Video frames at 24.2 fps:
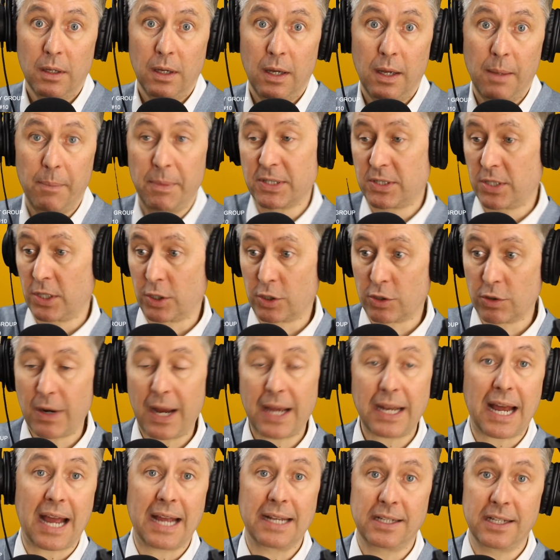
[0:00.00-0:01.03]
I mean, it's a
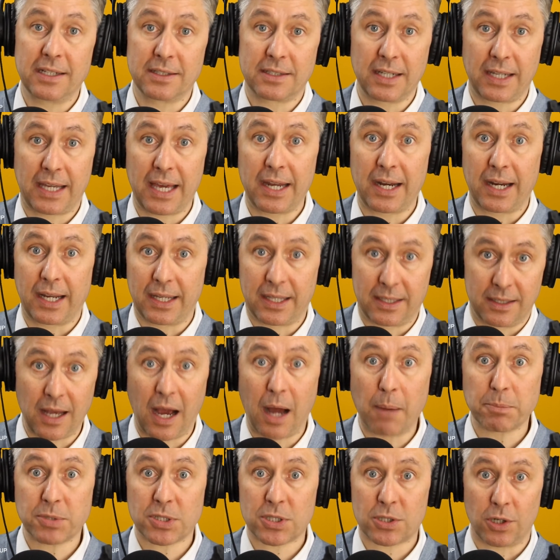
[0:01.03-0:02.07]
great idea to get a
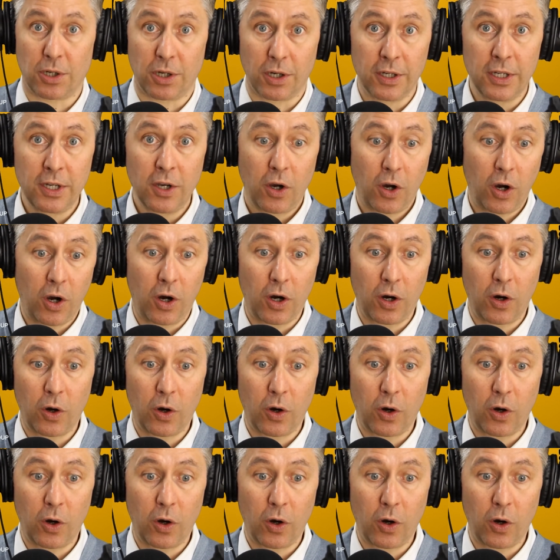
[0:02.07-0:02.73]
dumpster or,